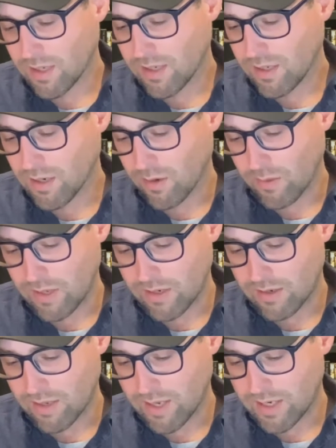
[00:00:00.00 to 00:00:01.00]
in
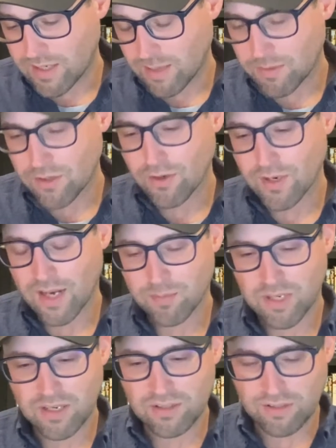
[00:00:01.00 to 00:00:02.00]
anytime you do an
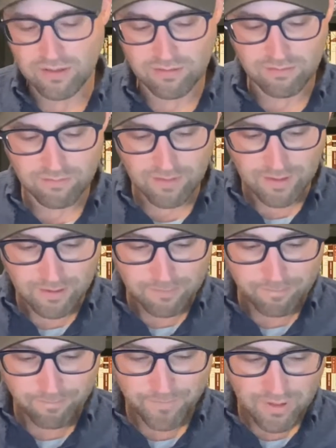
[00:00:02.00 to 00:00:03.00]
adaptation,
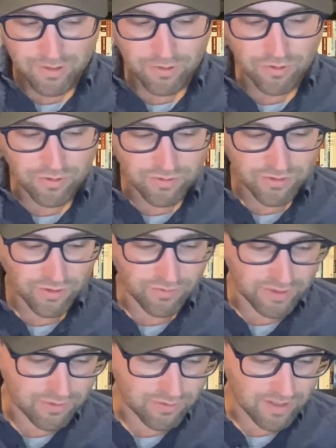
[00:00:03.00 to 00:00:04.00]
you're
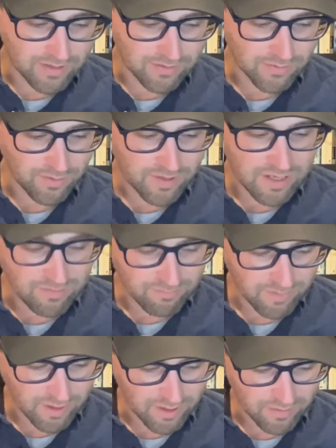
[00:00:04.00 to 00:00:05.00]
certainly trying to sort
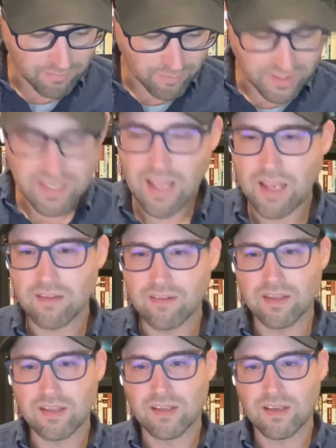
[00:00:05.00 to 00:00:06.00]
of retain
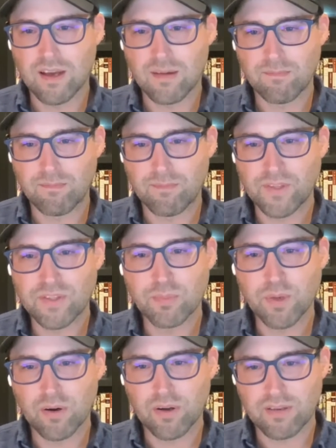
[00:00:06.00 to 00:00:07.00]
the
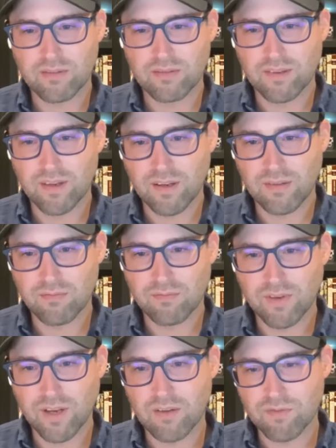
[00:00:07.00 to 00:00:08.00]
spirit
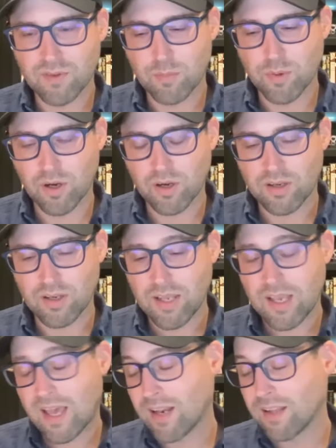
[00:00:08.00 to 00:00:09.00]
of the book,
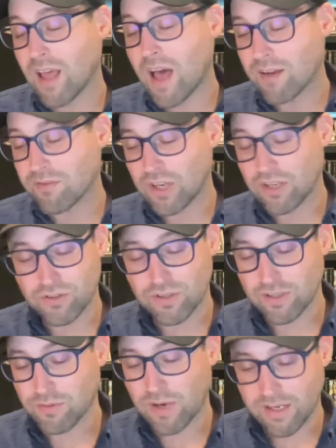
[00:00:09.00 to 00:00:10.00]
and a lot of
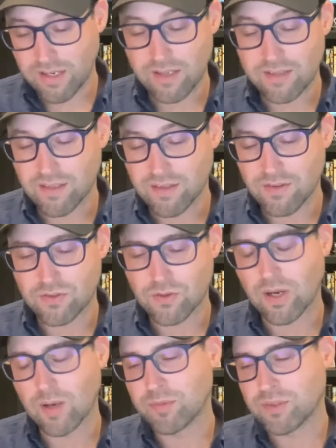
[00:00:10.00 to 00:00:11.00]
Chesterton's writing is in the
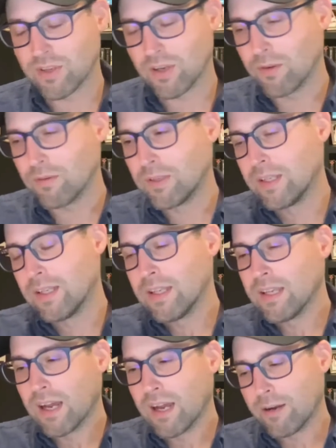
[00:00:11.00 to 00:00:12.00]
script. So
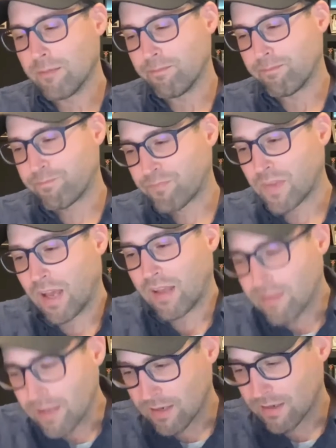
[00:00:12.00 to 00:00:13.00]
um, I
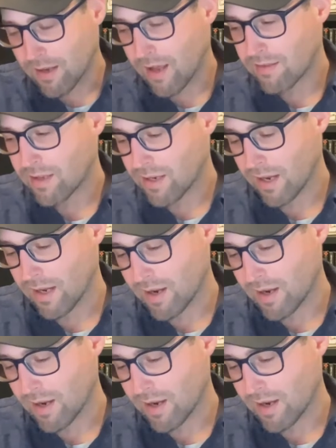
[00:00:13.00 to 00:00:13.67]
think I